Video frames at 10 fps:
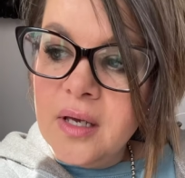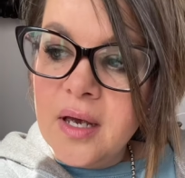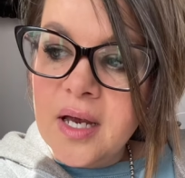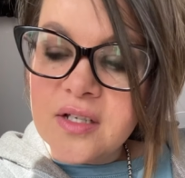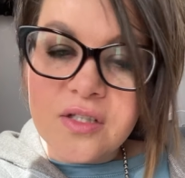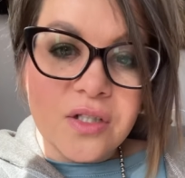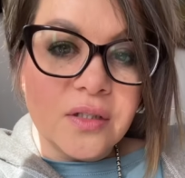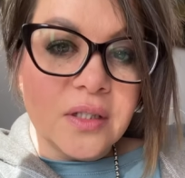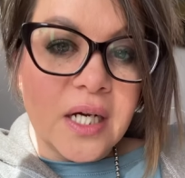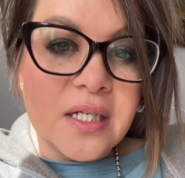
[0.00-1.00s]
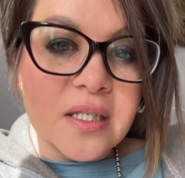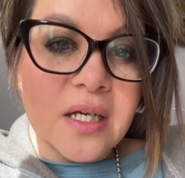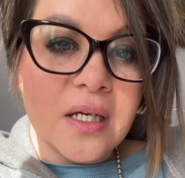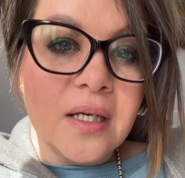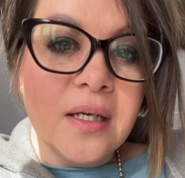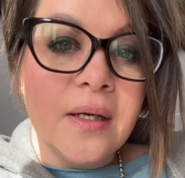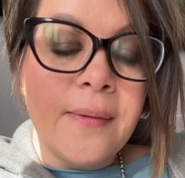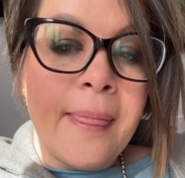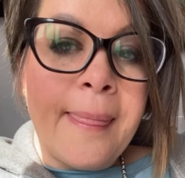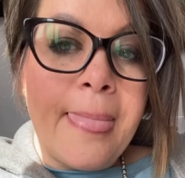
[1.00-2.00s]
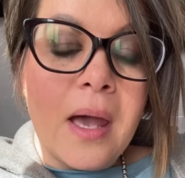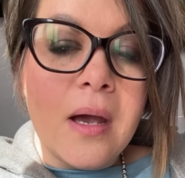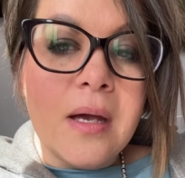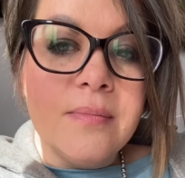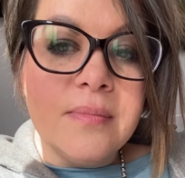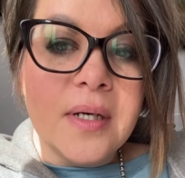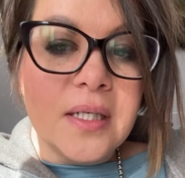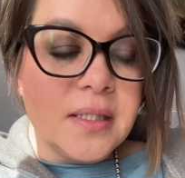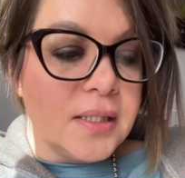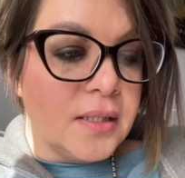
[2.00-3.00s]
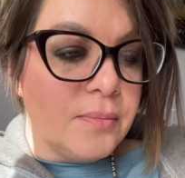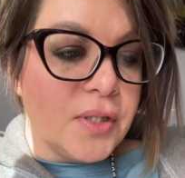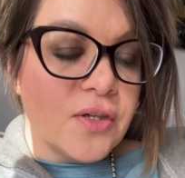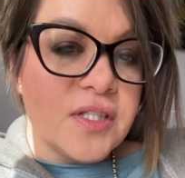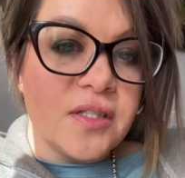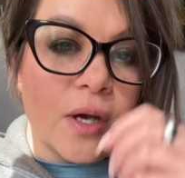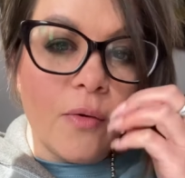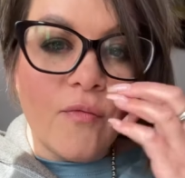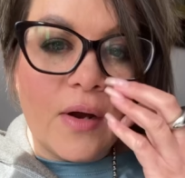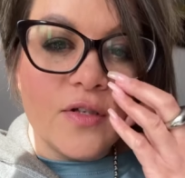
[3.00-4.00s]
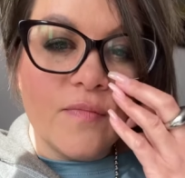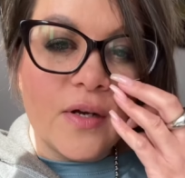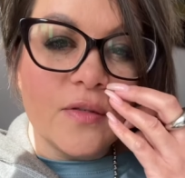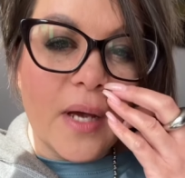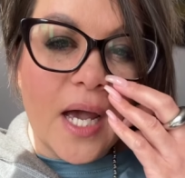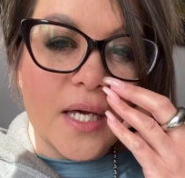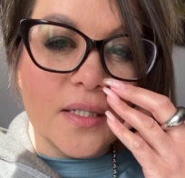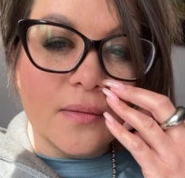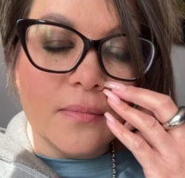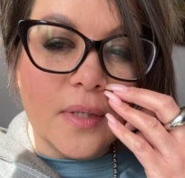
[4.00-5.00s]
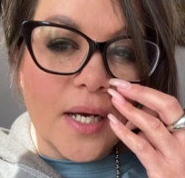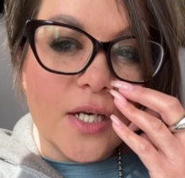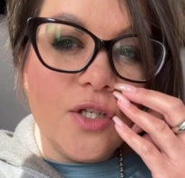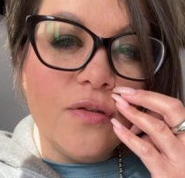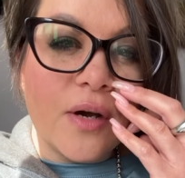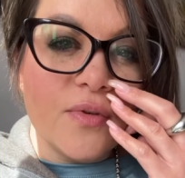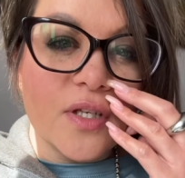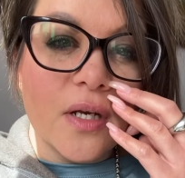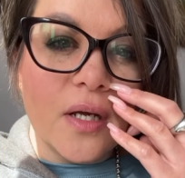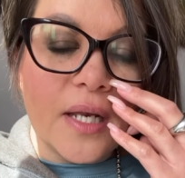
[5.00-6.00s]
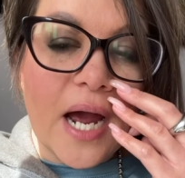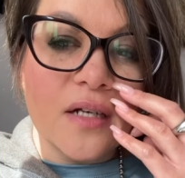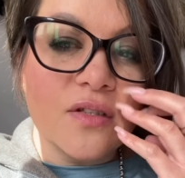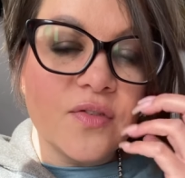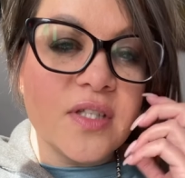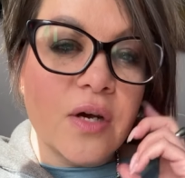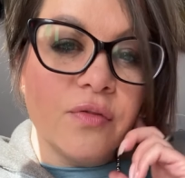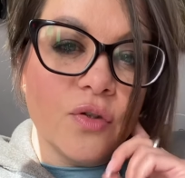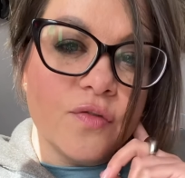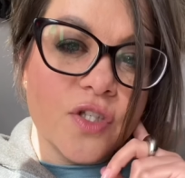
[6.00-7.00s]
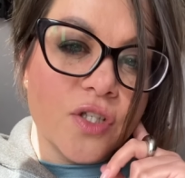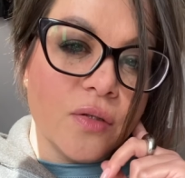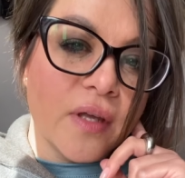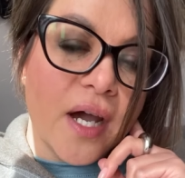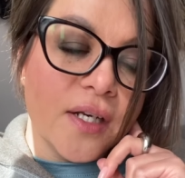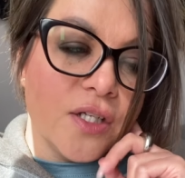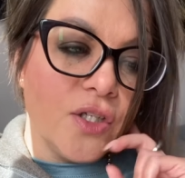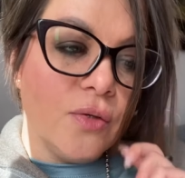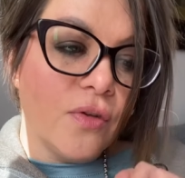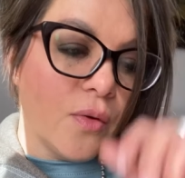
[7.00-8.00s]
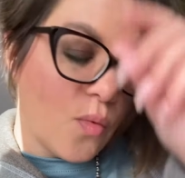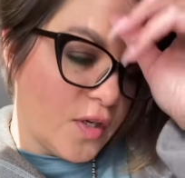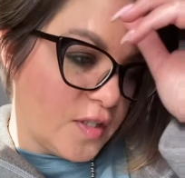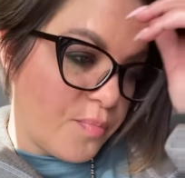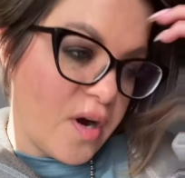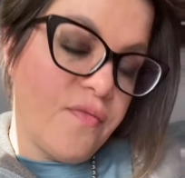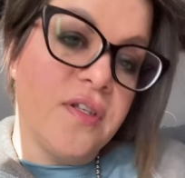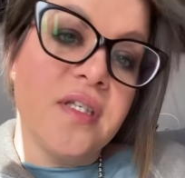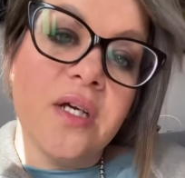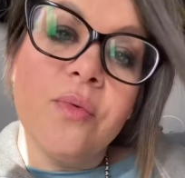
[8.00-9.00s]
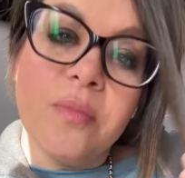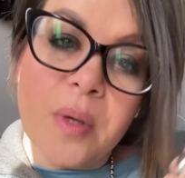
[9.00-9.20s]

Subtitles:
externalise it. And because it's going round and round in my head. And I knew that was an act of self-love to do that. And I knew that once I prefaced it with my